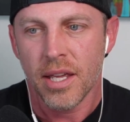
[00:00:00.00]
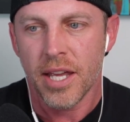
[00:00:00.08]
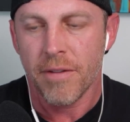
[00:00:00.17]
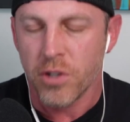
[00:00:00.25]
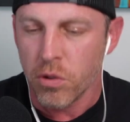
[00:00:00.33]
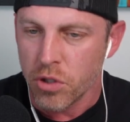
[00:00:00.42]

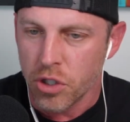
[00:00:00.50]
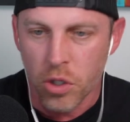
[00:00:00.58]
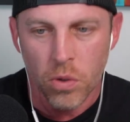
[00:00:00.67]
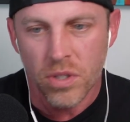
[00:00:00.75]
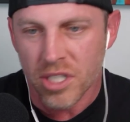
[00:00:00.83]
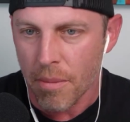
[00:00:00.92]
If you
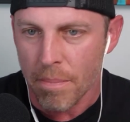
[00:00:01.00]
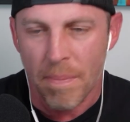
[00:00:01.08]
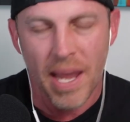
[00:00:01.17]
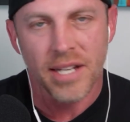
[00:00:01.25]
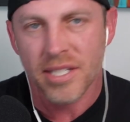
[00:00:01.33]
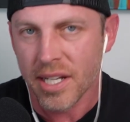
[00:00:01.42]
do some
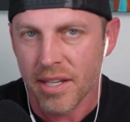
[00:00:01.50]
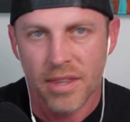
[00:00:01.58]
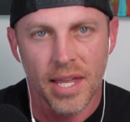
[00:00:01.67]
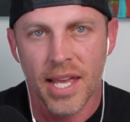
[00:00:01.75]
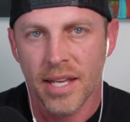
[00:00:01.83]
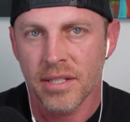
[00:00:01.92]
basic
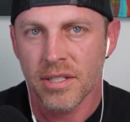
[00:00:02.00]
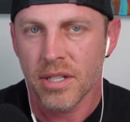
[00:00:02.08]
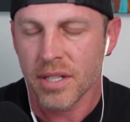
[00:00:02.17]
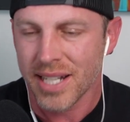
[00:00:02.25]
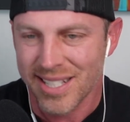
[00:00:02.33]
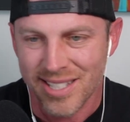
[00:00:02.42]
things
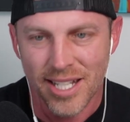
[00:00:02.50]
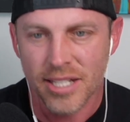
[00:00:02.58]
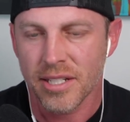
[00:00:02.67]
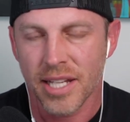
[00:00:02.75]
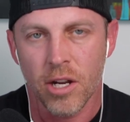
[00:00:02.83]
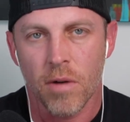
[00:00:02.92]

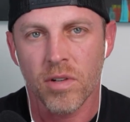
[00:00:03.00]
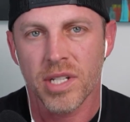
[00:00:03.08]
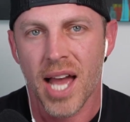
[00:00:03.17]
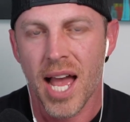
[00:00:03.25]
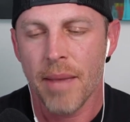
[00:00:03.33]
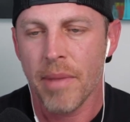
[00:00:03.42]
consistently over
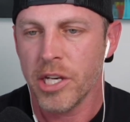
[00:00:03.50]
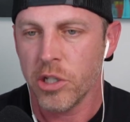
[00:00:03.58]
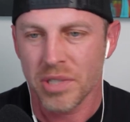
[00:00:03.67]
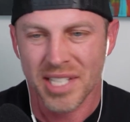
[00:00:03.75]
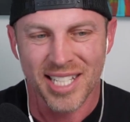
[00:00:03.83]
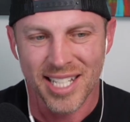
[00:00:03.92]
time and you
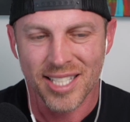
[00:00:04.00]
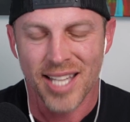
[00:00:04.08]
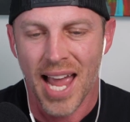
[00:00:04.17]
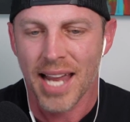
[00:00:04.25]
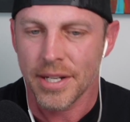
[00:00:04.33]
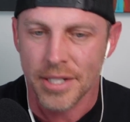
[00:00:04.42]
just
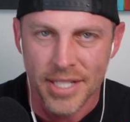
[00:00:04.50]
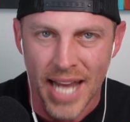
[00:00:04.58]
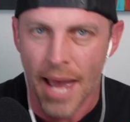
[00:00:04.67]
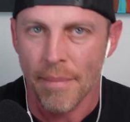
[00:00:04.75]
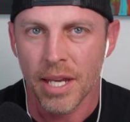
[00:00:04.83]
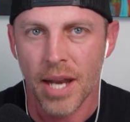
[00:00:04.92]
decide,
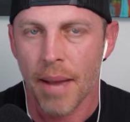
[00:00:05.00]
damn it,